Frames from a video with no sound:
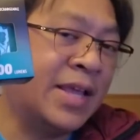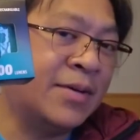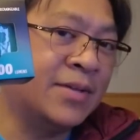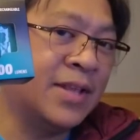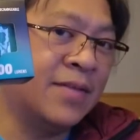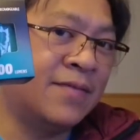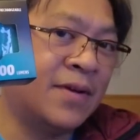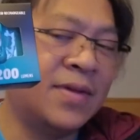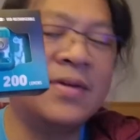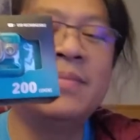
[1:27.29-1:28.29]
light goes a little
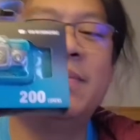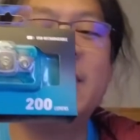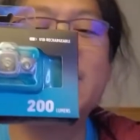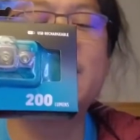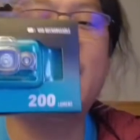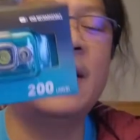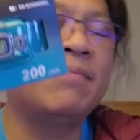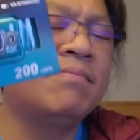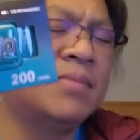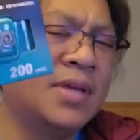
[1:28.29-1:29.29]
further, but it
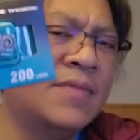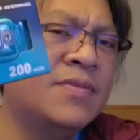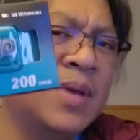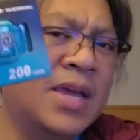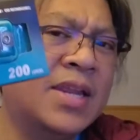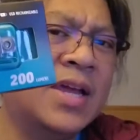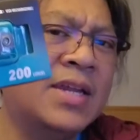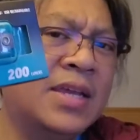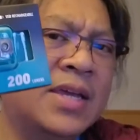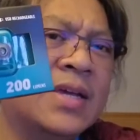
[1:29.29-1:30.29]
gives me an
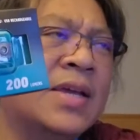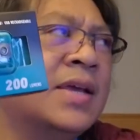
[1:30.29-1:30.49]
idea.